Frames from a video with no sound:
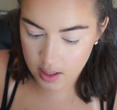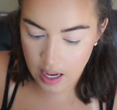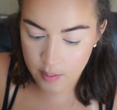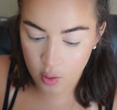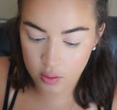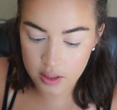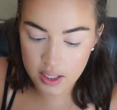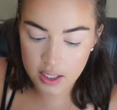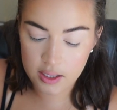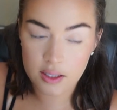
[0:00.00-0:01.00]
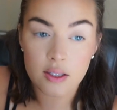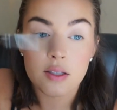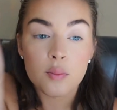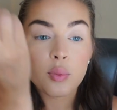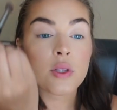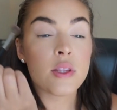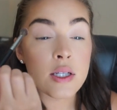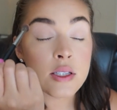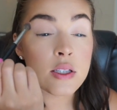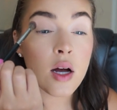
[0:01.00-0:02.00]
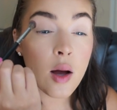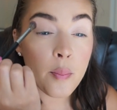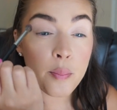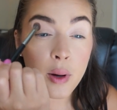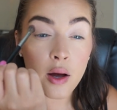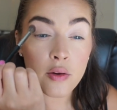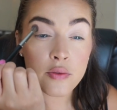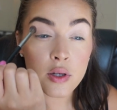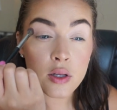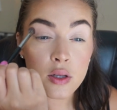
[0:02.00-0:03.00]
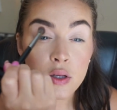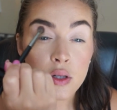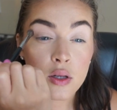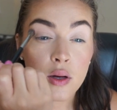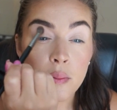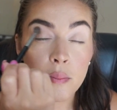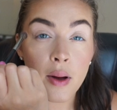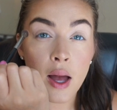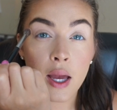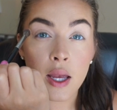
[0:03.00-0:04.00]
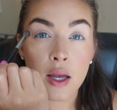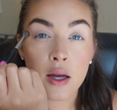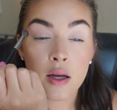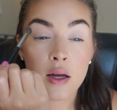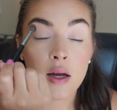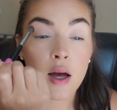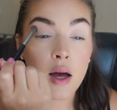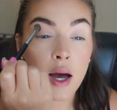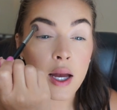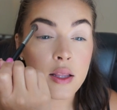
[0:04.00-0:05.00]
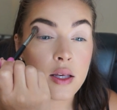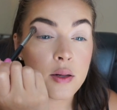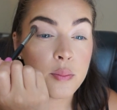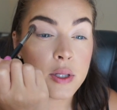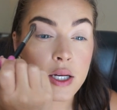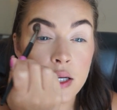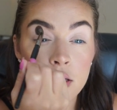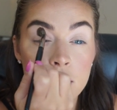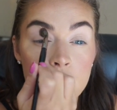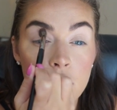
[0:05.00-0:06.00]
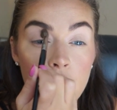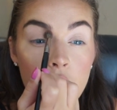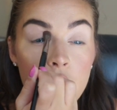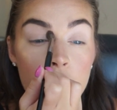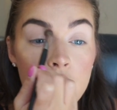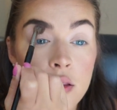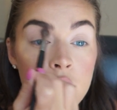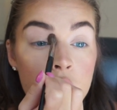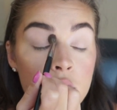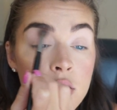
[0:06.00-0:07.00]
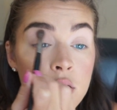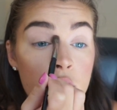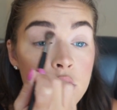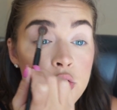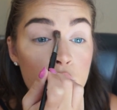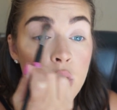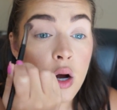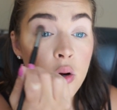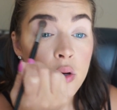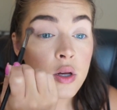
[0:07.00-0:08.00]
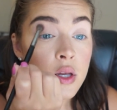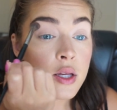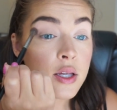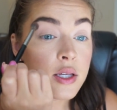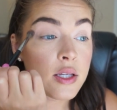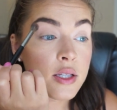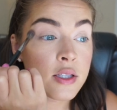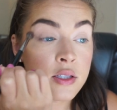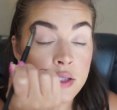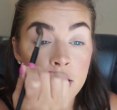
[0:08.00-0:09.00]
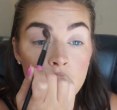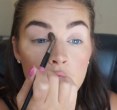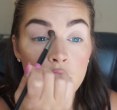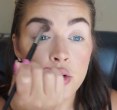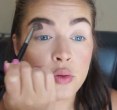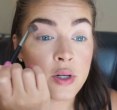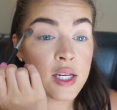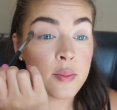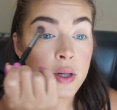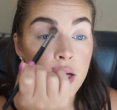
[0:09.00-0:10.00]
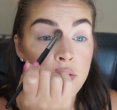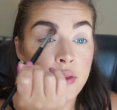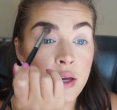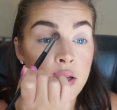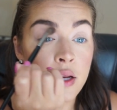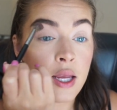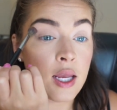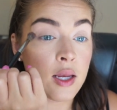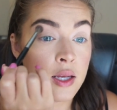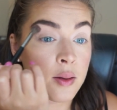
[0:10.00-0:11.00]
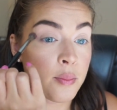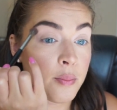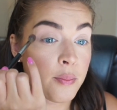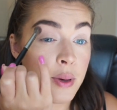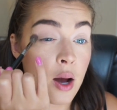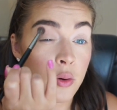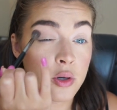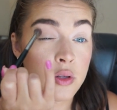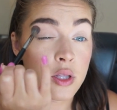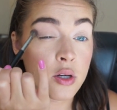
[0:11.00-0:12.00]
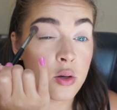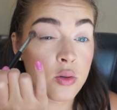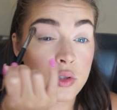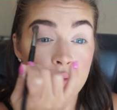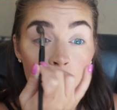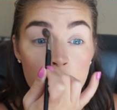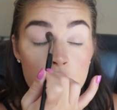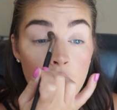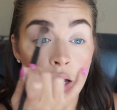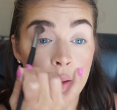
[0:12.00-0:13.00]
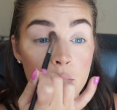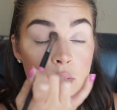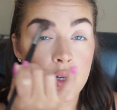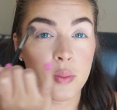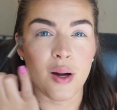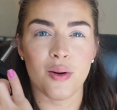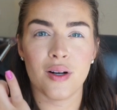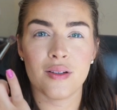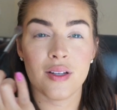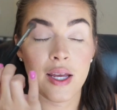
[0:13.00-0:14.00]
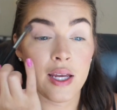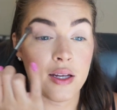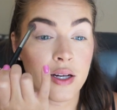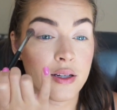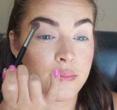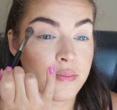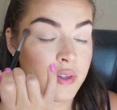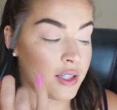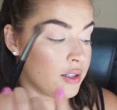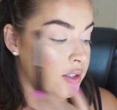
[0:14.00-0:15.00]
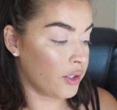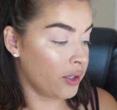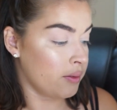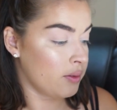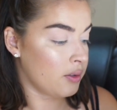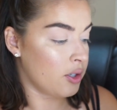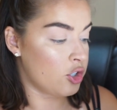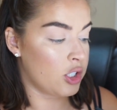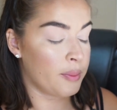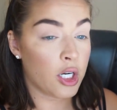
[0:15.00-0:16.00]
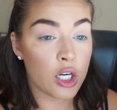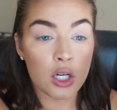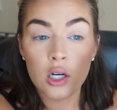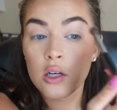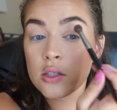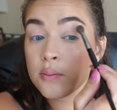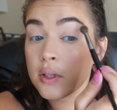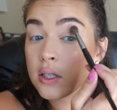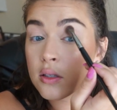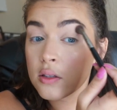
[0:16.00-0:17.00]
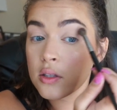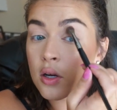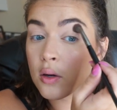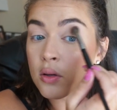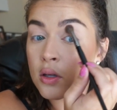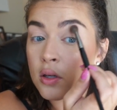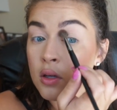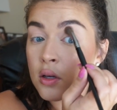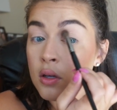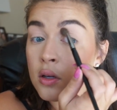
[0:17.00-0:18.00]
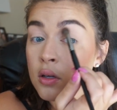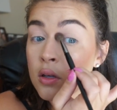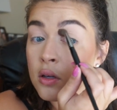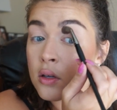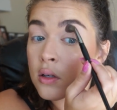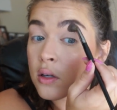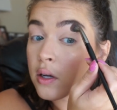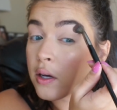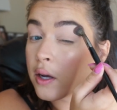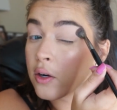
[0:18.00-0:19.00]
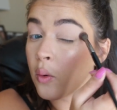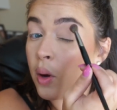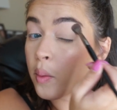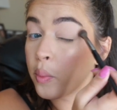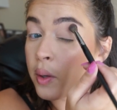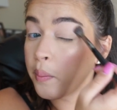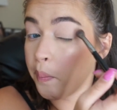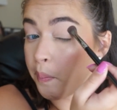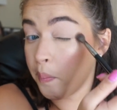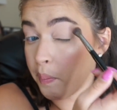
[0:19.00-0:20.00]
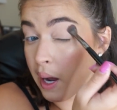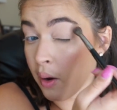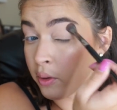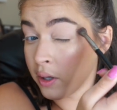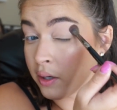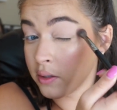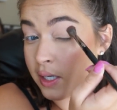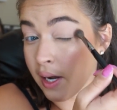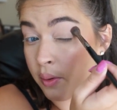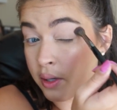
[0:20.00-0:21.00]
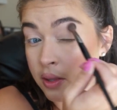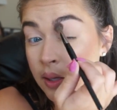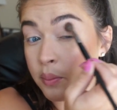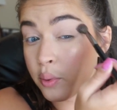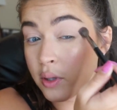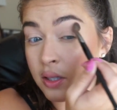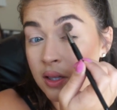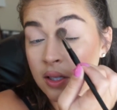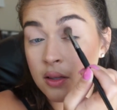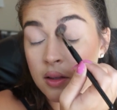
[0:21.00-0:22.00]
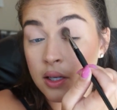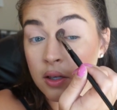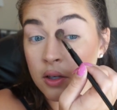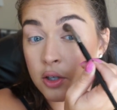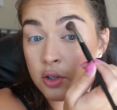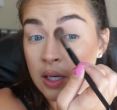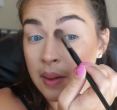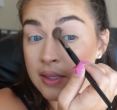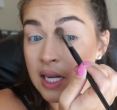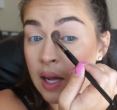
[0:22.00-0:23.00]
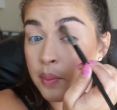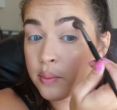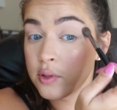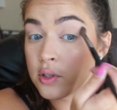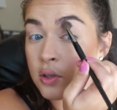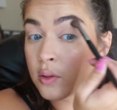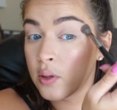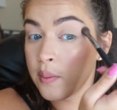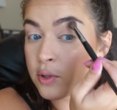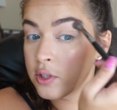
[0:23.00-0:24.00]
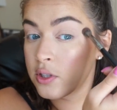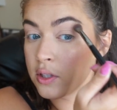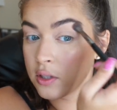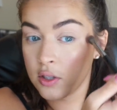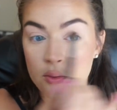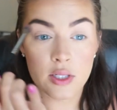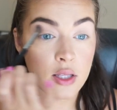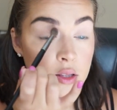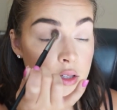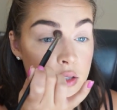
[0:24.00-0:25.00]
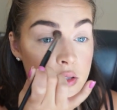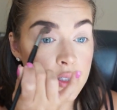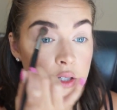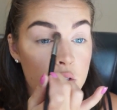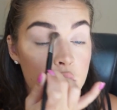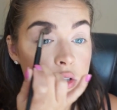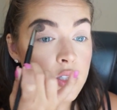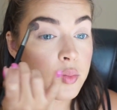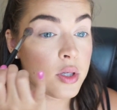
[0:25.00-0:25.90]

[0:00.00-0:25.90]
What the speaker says: I'm only going to put this above my eyelid because the duo is like a cream and then a powder that goes over the top. A powder, like a glitter, a shimmer or something. So I don't want to put powder down and then put like cream on top. So I'm just using this just up